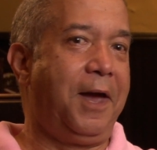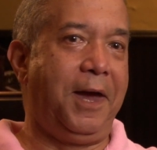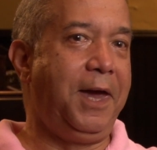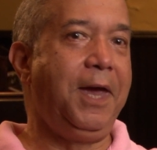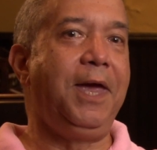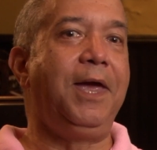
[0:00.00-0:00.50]

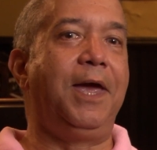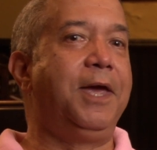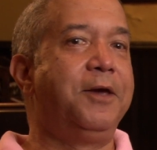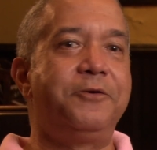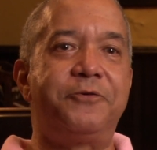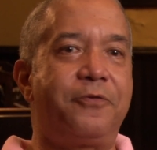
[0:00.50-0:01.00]
he
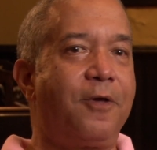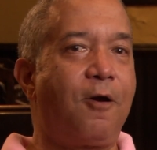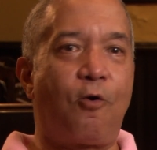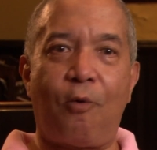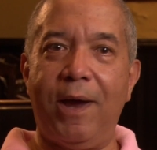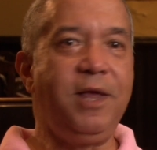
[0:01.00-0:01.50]
is the
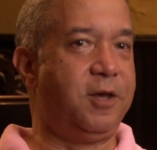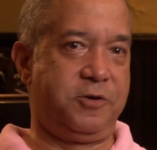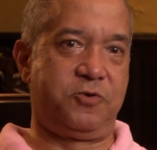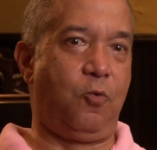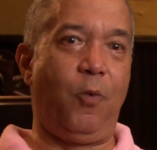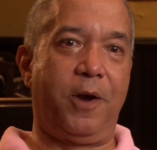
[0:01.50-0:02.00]

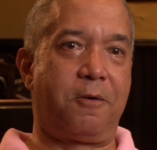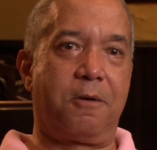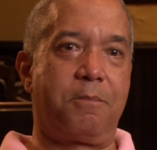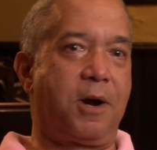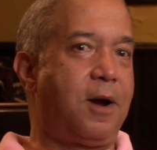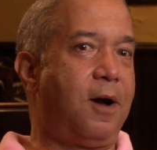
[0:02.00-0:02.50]
greatest winner,
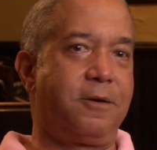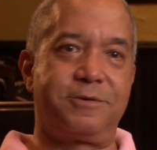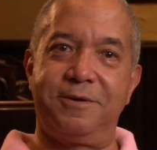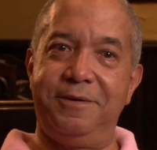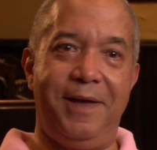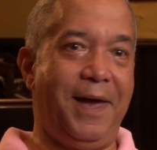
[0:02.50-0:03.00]
because
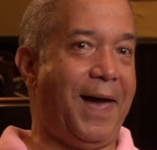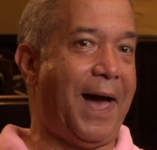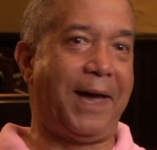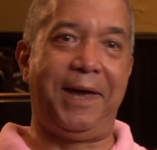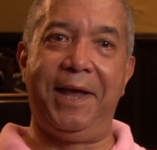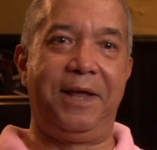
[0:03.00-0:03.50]
today
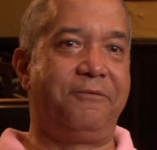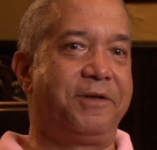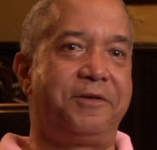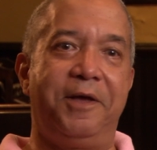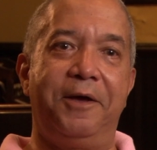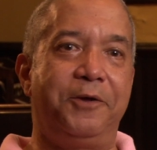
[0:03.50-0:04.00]
I can't
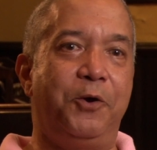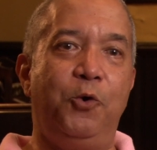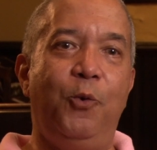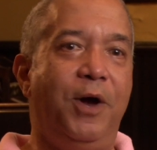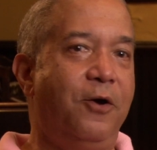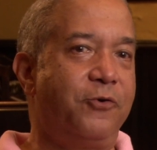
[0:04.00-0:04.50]
even tell you
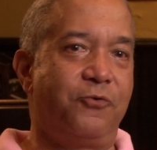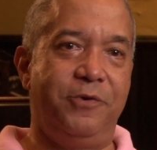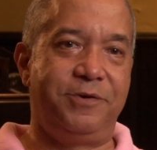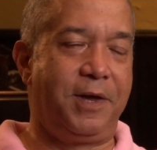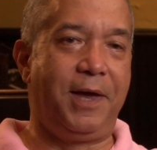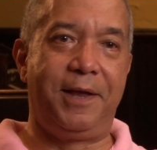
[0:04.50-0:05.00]
who else
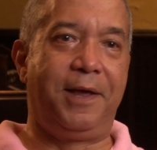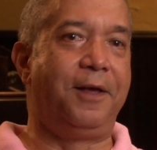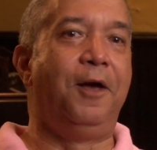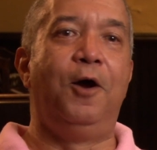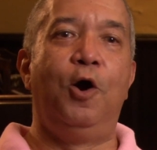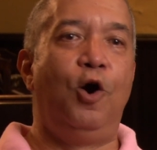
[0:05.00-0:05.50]
was in
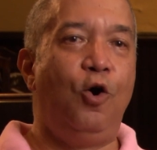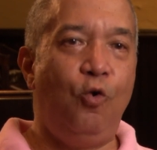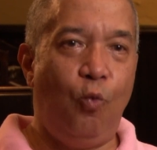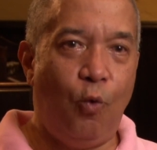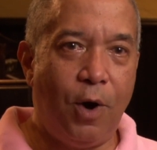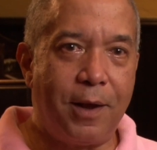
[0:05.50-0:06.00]
it, who
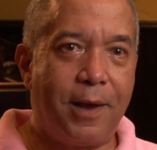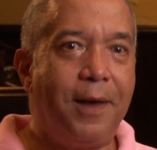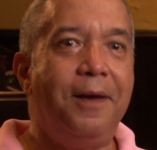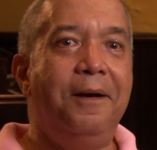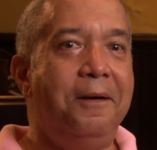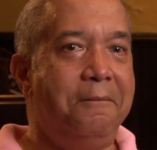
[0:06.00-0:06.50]
won it,
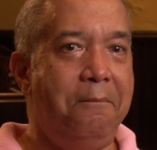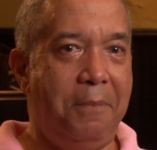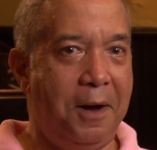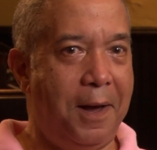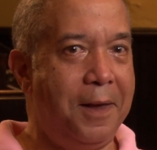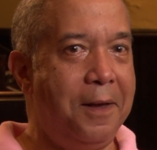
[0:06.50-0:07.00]

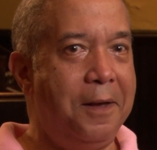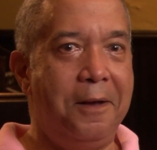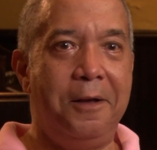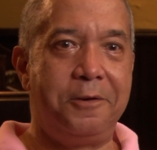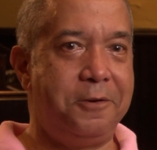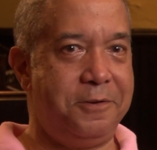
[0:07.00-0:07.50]
but
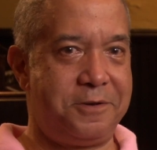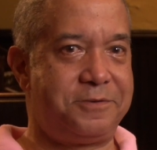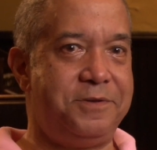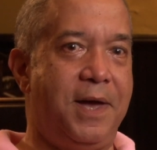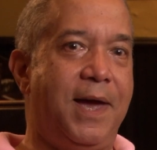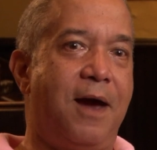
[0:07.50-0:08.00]
to this
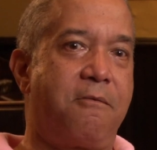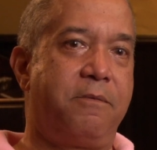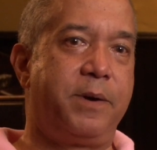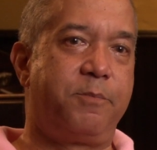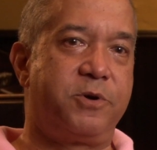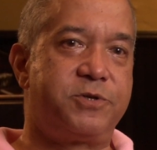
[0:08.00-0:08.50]
day I
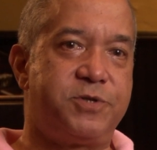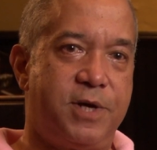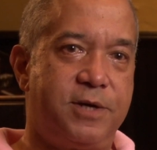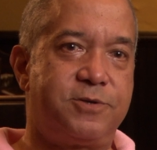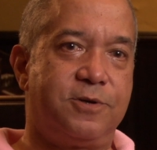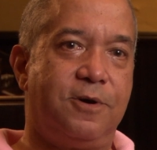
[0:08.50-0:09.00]
remember
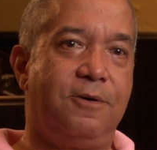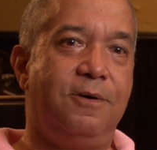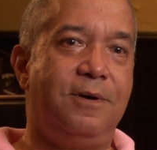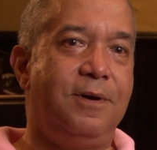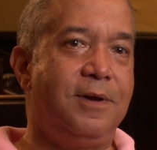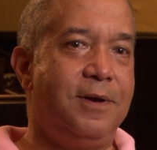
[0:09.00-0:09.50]
Cecil
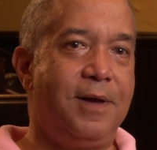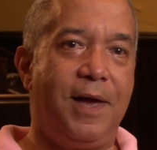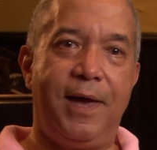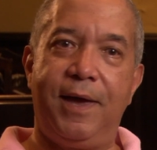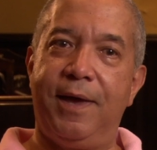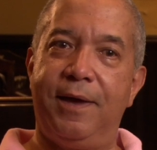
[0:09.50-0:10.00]

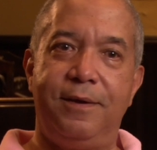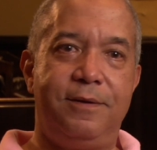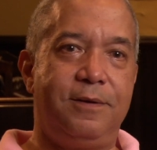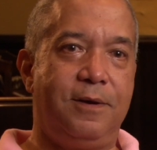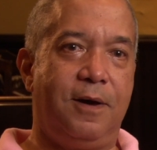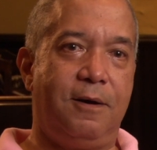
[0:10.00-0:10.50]

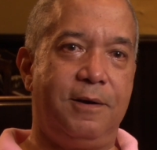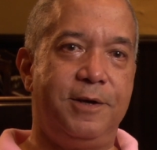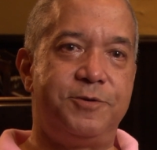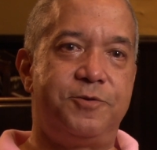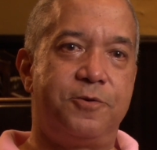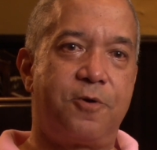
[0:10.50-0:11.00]
and
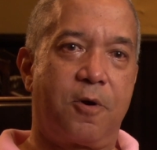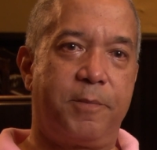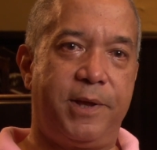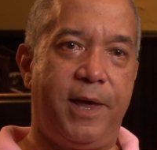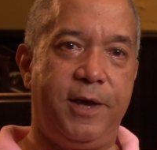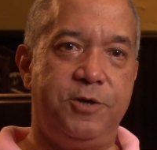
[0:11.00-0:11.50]
his
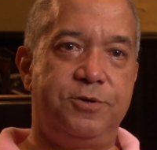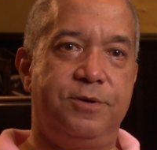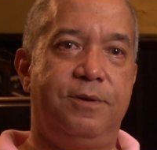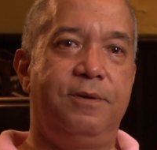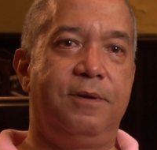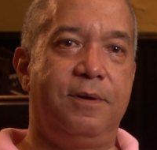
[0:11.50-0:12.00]
determination
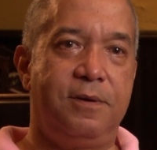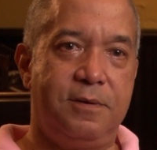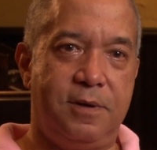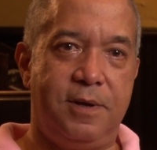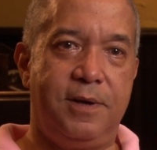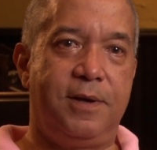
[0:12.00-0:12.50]

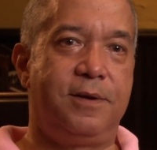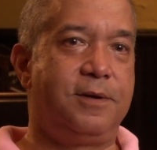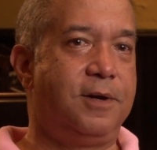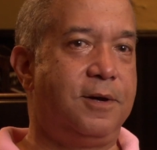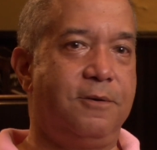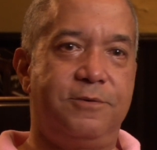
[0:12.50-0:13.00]

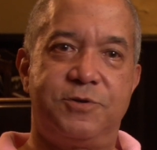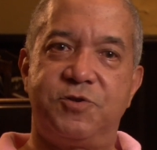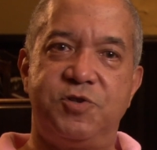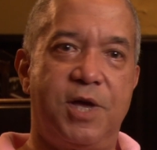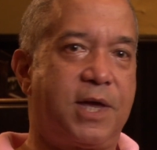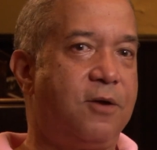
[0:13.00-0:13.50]
and
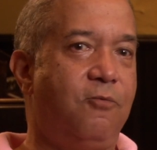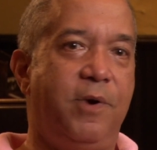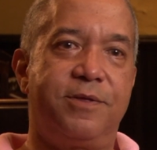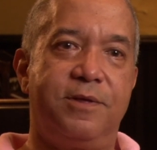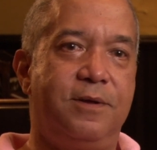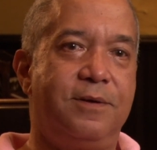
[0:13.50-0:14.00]
sticking
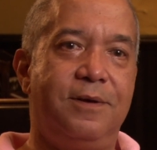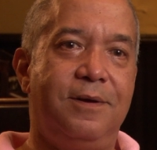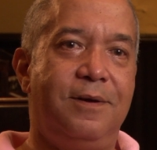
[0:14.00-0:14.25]
with it